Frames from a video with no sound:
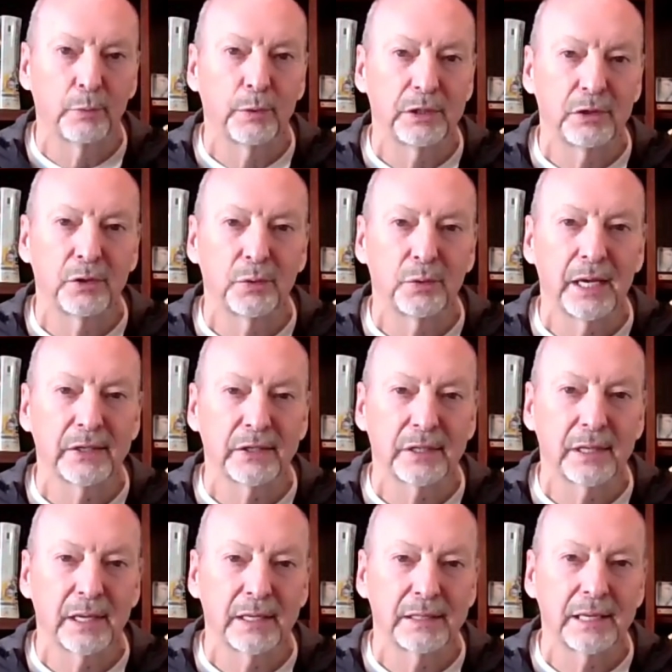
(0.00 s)
How did we
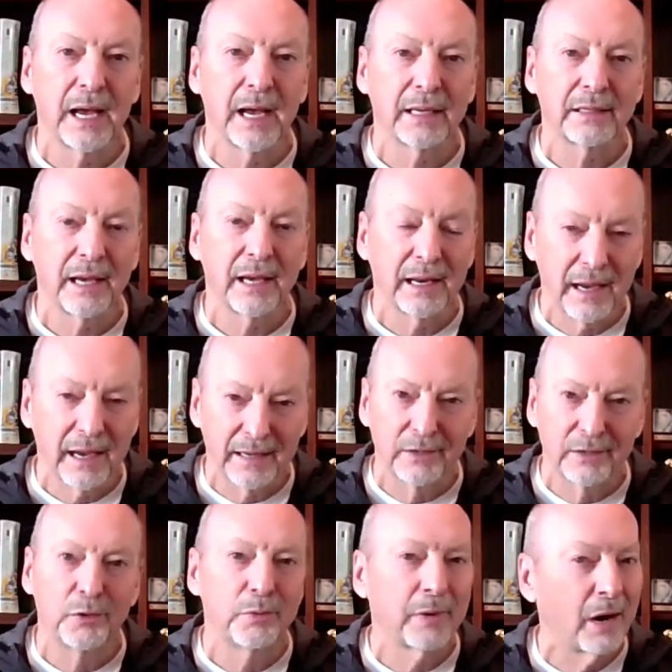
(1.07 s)
do yesterday, Dad?
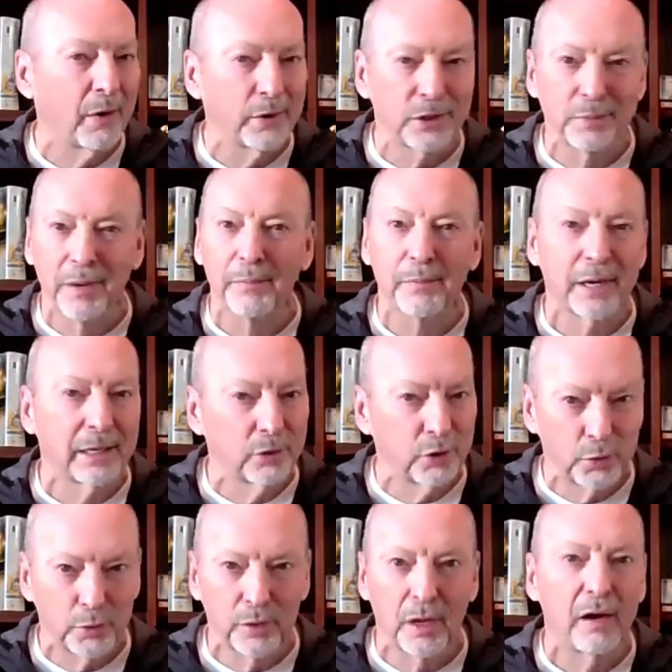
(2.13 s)
And I always
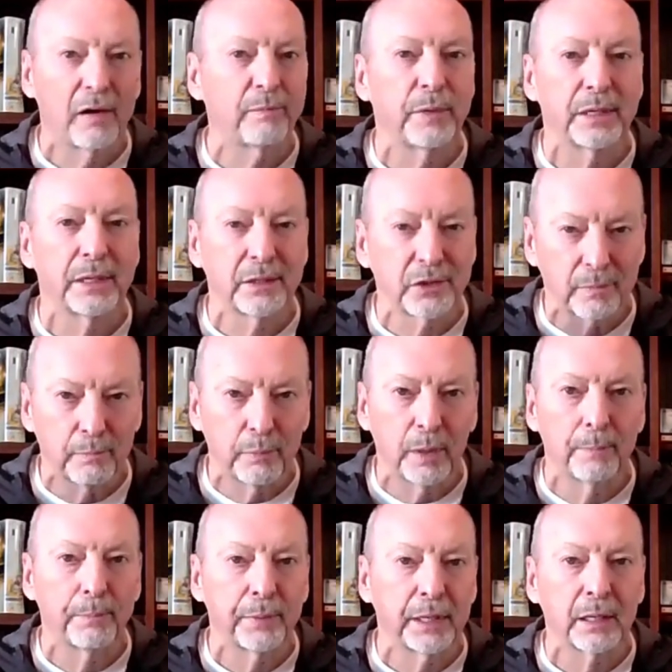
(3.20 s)
remember I had 2.5
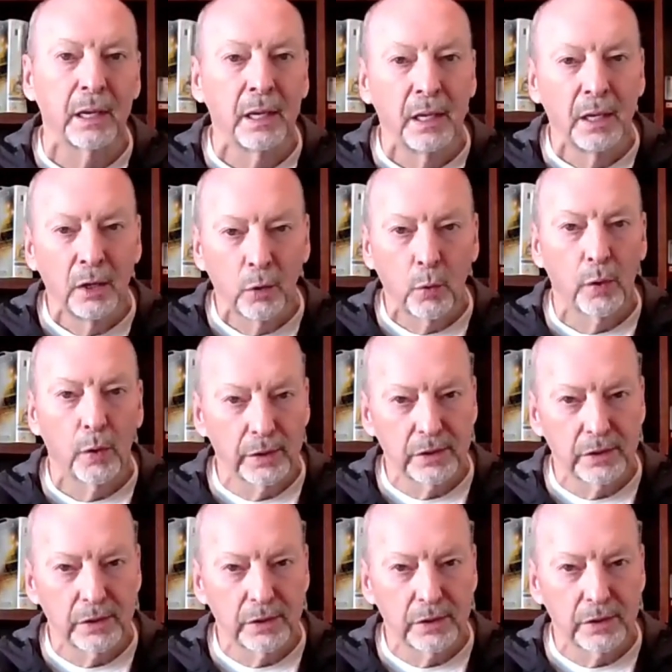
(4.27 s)
minutes of pumping